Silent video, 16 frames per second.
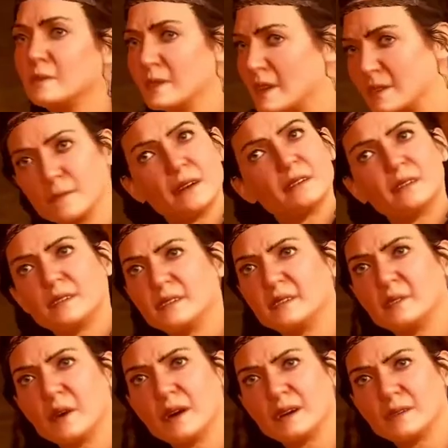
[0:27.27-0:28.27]
husband
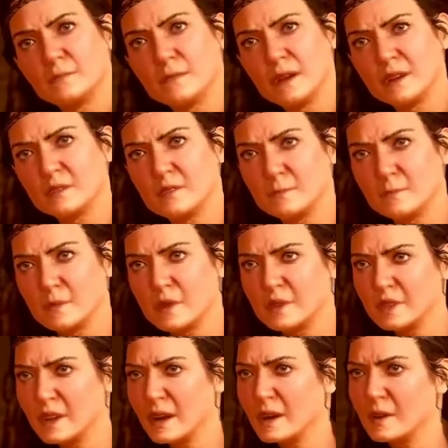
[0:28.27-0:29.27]
does what he must for
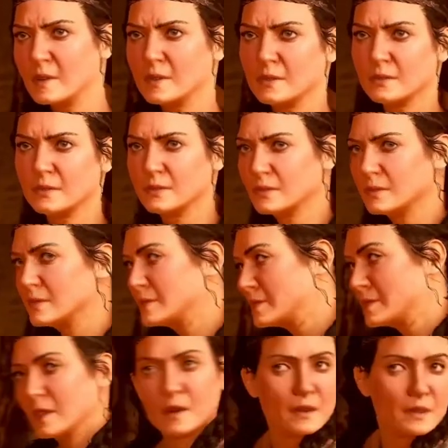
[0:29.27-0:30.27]
Mercia.
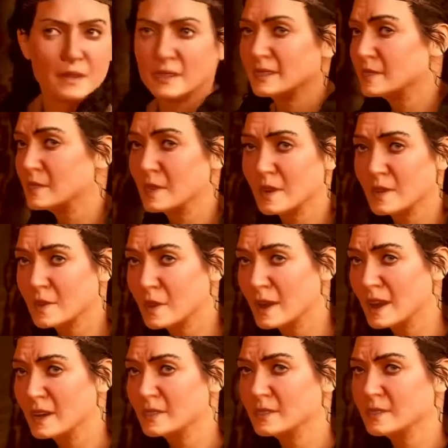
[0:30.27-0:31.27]
How could he do
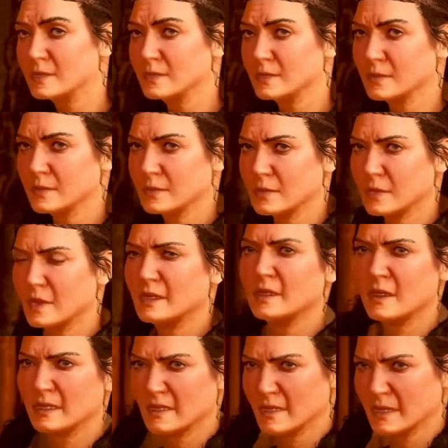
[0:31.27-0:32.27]
otherwise?
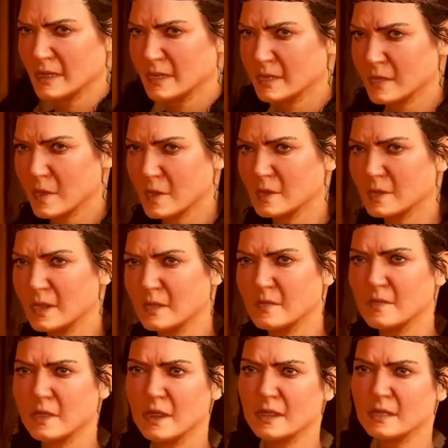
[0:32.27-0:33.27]
knowing that even his
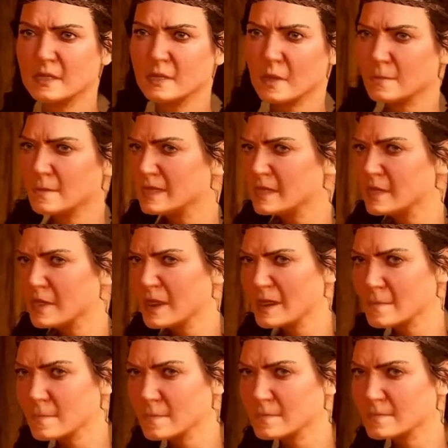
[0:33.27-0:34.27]
closest friends could betray
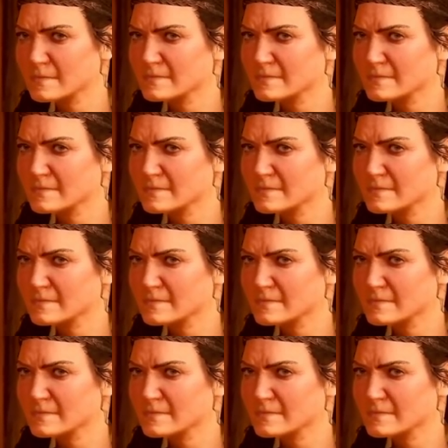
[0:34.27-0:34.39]
him.